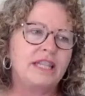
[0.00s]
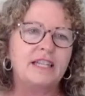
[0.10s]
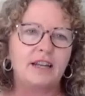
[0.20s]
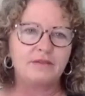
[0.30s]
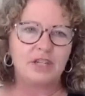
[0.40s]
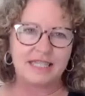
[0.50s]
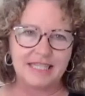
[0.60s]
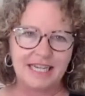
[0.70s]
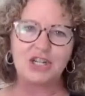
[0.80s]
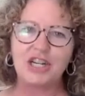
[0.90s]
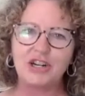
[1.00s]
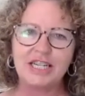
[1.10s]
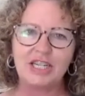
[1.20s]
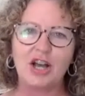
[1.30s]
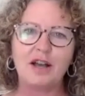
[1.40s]
loved a stationary
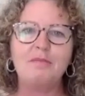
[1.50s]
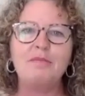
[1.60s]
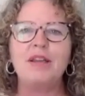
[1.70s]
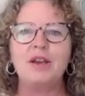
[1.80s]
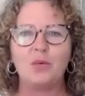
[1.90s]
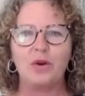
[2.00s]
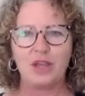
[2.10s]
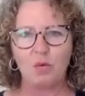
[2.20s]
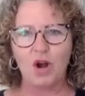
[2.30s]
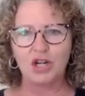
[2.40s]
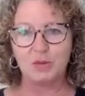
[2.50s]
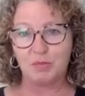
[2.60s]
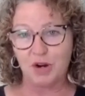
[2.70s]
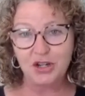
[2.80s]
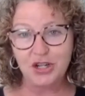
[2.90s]
tub where they washed
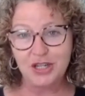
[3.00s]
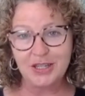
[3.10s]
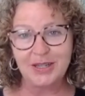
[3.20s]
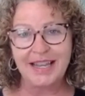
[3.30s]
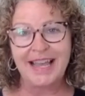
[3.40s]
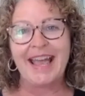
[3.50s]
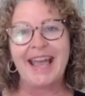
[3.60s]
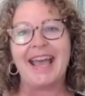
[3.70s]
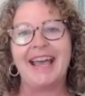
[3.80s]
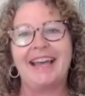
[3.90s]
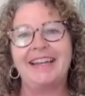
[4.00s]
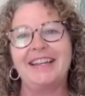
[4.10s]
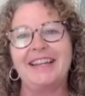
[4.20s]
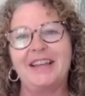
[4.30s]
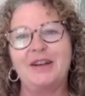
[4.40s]
brushes, and
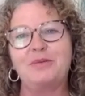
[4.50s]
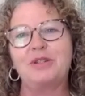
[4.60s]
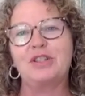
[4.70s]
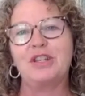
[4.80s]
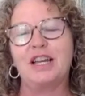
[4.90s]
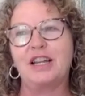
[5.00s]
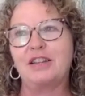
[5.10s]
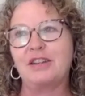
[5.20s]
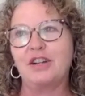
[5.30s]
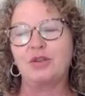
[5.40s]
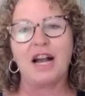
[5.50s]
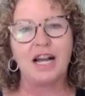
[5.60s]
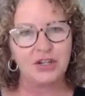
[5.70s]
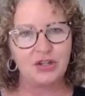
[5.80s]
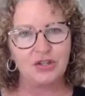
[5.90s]
it was a
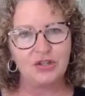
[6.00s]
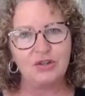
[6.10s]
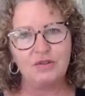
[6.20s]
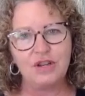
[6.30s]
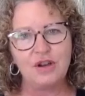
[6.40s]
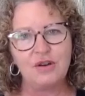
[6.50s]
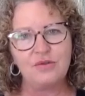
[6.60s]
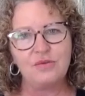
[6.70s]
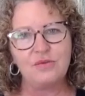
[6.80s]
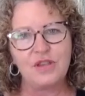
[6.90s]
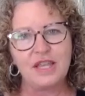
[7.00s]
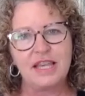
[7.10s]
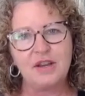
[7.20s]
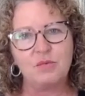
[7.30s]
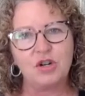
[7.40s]
garage studio that
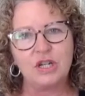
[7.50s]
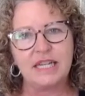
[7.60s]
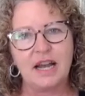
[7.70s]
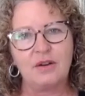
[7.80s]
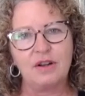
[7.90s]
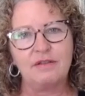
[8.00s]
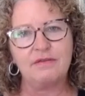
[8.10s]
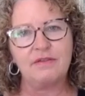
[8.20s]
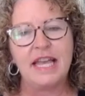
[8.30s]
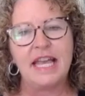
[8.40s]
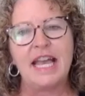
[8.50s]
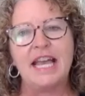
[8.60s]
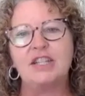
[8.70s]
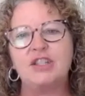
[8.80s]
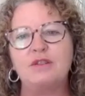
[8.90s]
they worked out of.
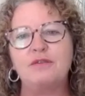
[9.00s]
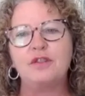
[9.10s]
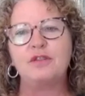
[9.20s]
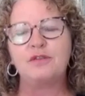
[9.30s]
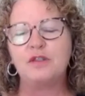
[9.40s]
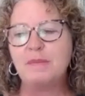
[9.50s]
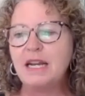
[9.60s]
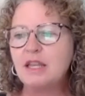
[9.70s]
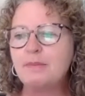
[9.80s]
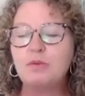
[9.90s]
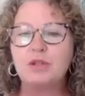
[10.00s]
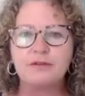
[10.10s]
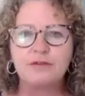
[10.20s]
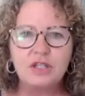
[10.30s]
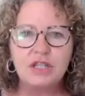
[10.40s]
And so for many of them, it was the
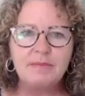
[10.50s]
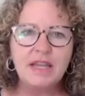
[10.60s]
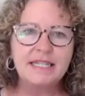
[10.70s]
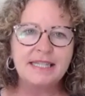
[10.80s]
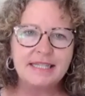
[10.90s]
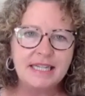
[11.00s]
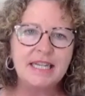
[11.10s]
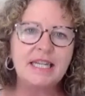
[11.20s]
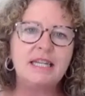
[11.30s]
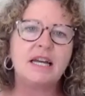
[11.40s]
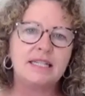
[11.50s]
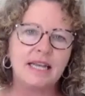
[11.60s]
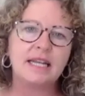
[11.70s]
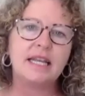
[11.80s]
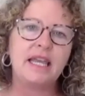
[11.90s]
first time they'd seen a
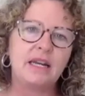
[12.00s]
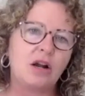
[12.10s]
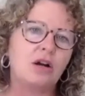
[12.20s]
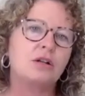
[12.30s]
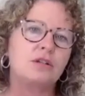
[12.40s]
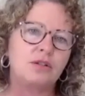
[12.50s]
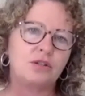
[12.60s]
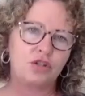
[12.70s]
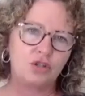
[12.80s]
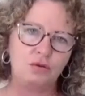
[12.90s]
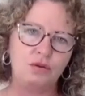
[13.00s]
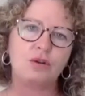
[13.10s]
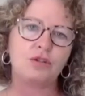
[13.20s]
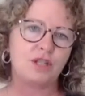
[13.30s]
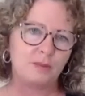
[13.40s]
dedicated art
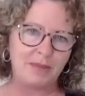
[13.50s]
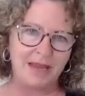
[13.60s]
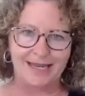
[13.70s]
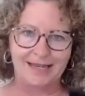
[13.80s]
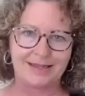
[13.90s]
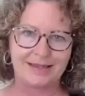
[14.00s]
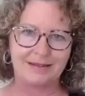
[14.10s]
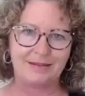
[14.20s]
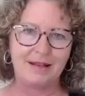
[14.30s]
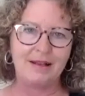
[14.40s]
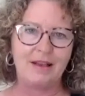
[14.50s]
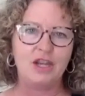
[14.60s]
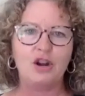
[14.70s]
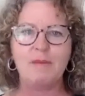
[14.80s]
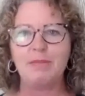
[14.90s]
studio space. You
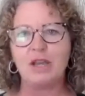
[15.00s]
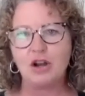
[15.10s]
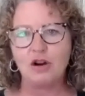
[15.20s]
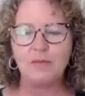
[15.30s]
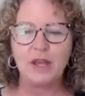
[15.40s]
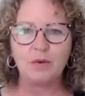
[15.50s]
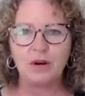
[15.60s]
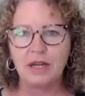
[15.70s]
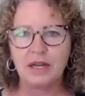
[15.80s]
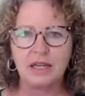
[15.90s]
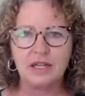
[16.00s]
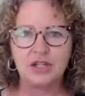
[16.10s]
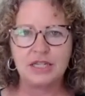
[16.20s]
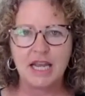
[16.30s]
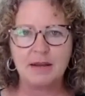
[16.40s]
know, maybe at home they work at a kitchen
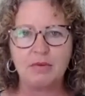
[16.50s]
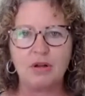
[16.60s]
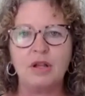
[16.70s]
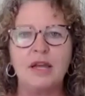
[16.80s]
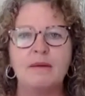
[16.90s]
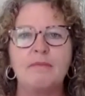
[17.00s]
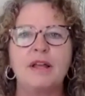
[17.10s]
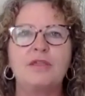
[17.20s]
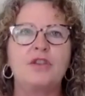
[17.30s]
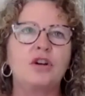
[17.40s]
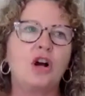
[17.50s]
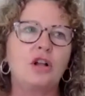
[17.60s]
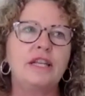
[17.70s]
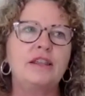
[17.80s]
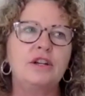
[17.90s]
table, but they're all
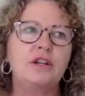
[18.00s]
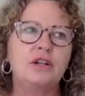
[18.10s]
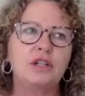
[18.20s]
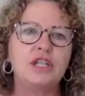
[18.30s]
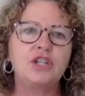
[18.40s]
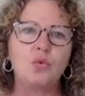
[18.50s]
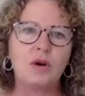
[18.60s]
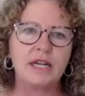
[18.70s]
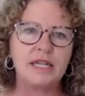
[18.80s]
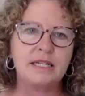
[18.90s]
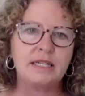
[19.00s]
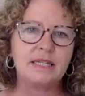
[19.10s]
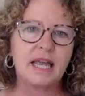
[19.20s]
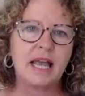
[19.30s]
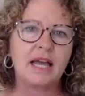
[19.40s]
in their early 20s
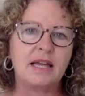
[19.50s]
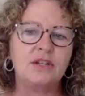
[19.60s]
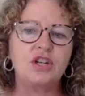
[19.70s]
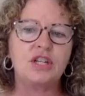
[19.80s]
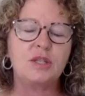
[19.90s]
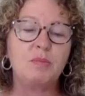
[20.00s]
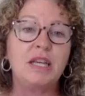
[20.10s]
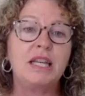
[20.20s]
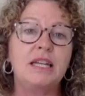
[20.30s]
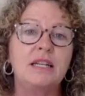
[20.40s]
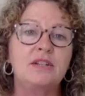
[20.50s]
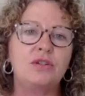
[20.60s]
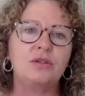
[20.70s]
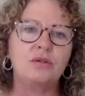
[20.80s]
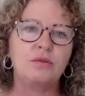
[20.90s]
and just beginning
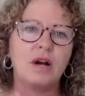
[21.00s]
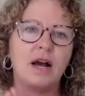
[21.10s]
to